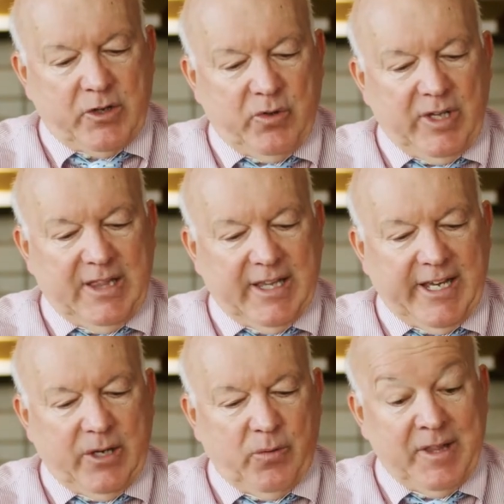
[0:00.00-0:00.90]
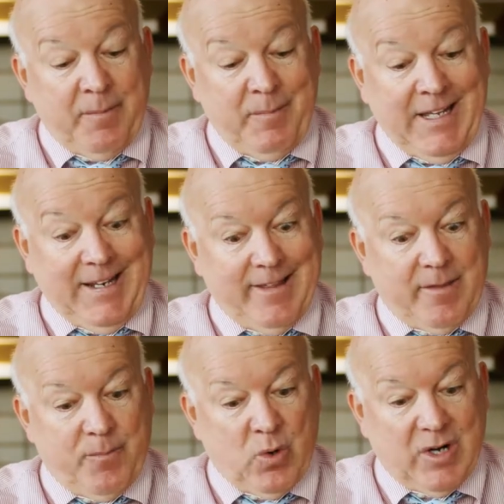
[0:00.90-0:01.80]
to eat later when the meat
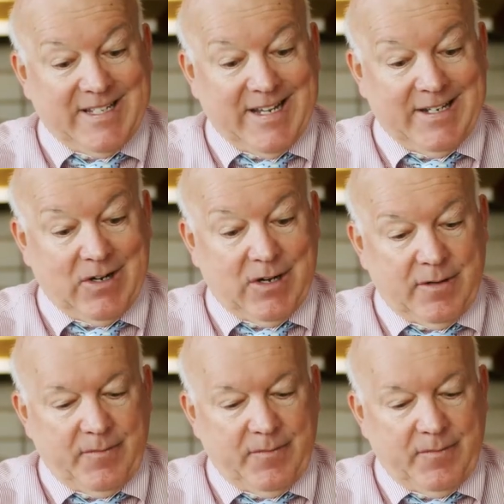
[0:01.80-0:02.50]
is more tender.